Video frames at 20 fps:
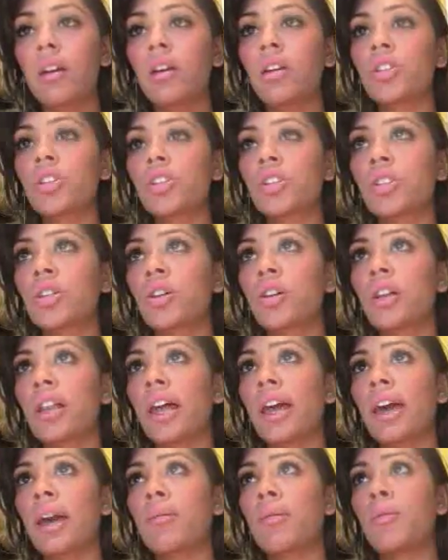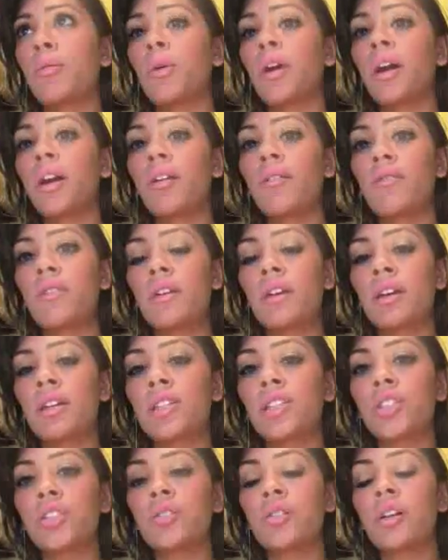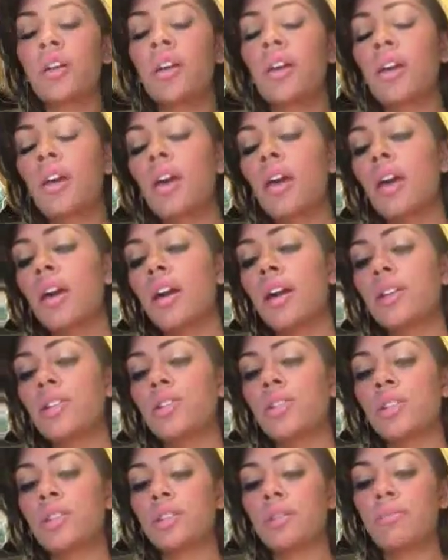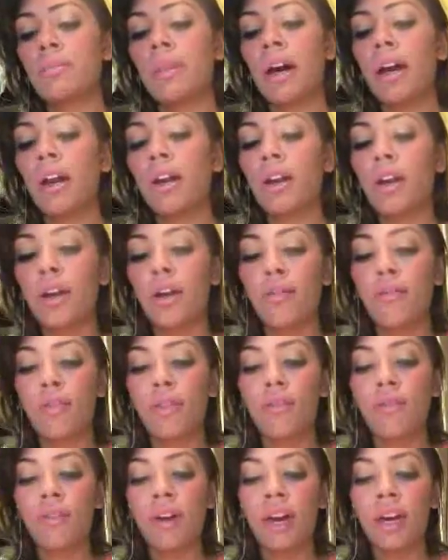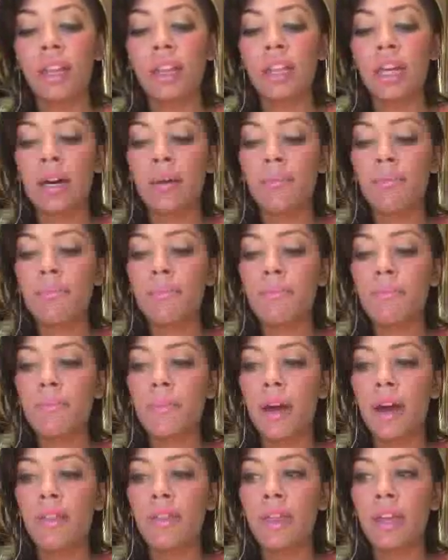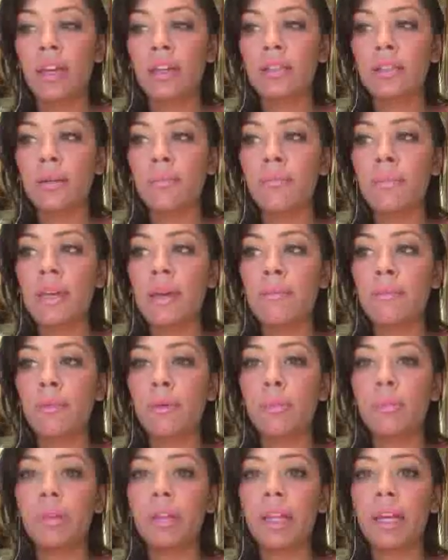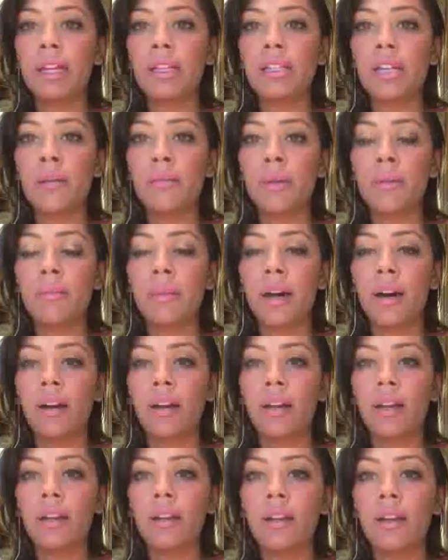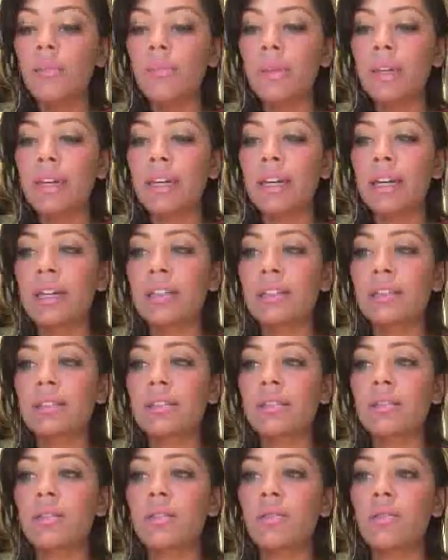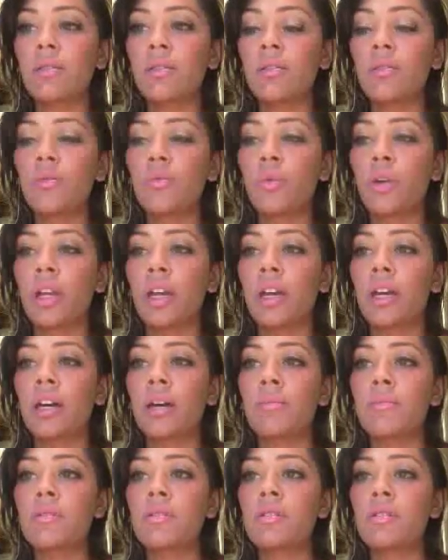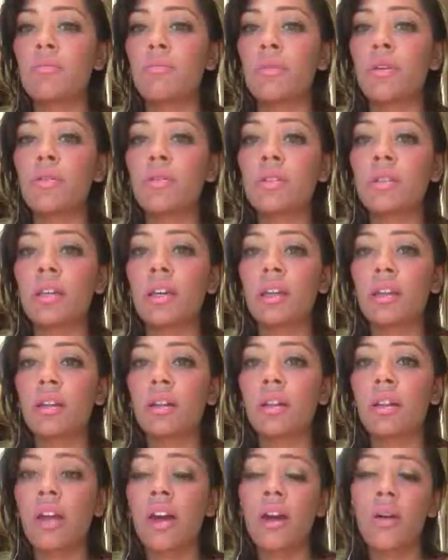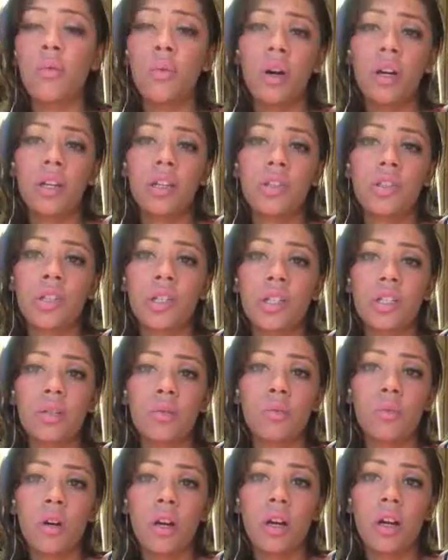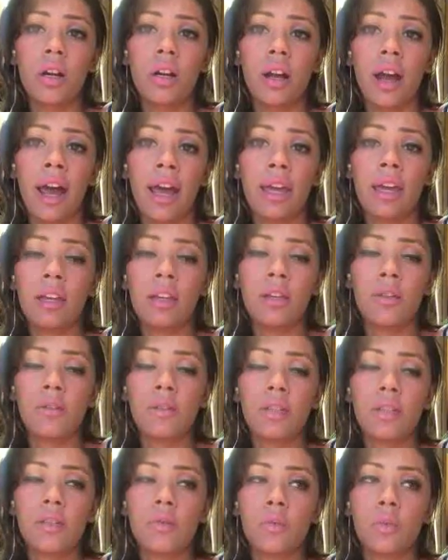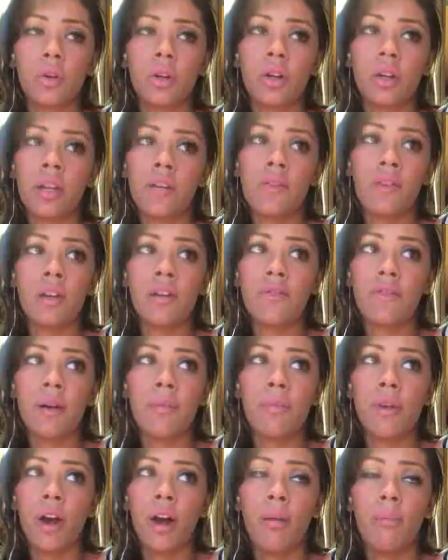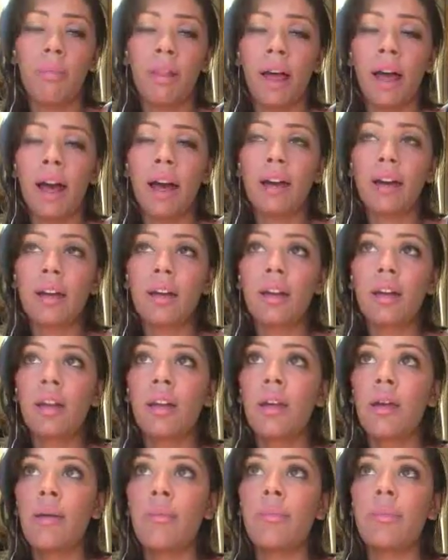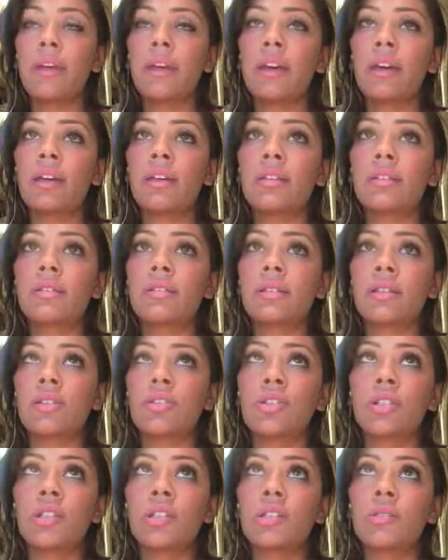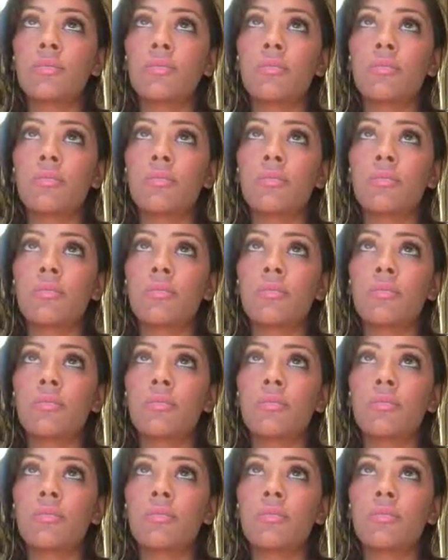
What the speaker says: So, like, I'm aware of the history, It's just a matter of the fact that I think some people play dumb about it, because when it comes to music, they're like, what? It's just a word. I can use this word even if I'm not black, because it's just,